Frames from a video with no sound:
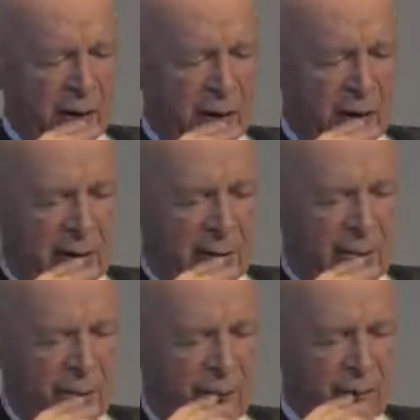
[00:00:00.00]

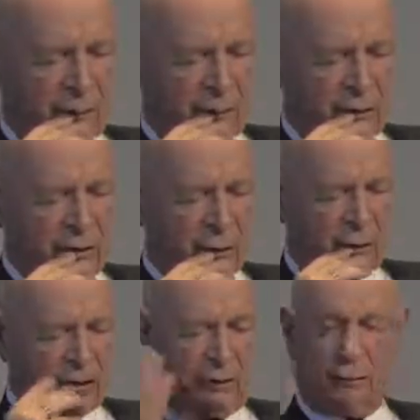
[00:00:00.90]
There
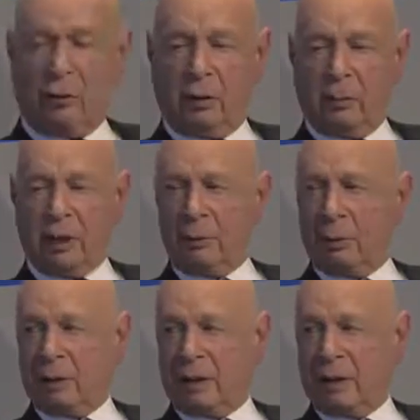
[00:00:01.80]
was a former
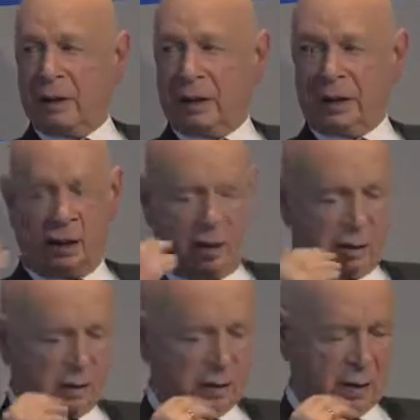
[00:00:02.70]
employee,
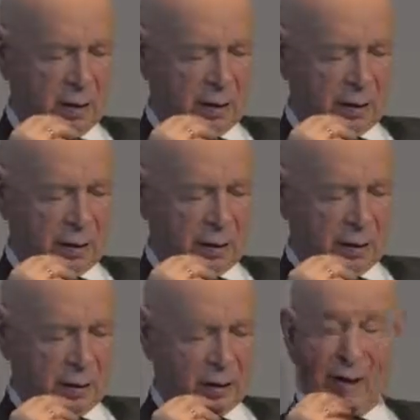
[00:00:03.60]

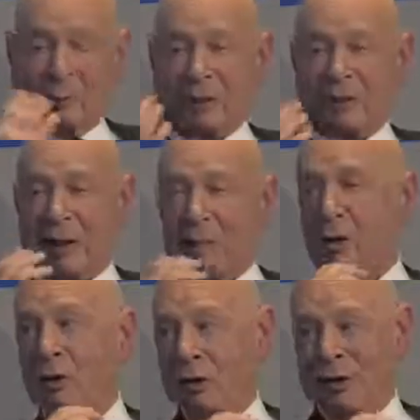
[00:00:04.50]
James
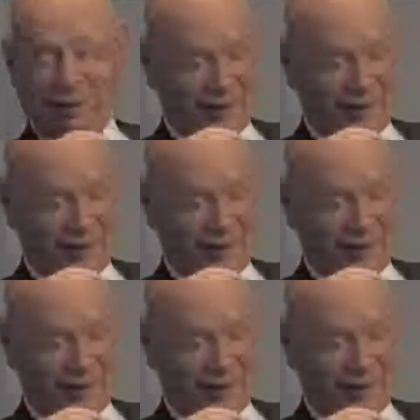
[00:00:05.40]
Damore, I